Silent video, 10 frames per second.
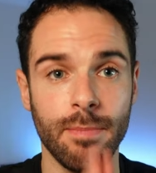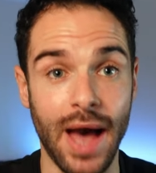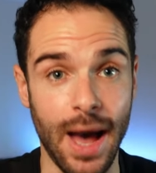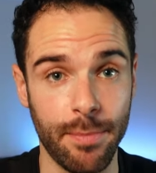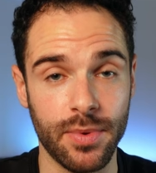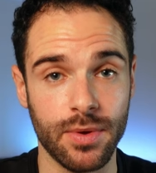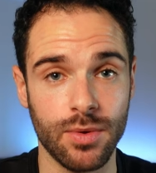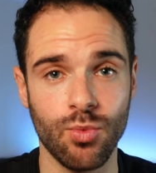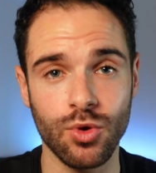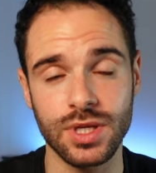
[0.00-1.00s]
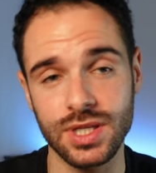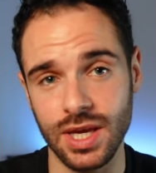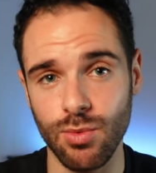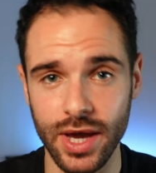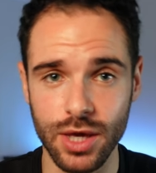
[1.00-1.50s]
Map. Want to see
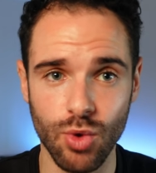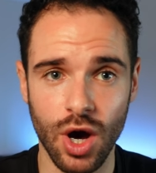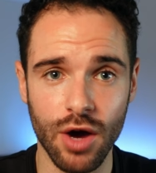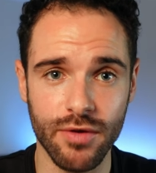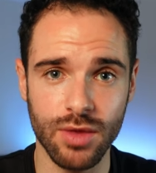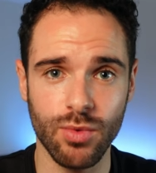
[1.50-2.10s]
where you are in the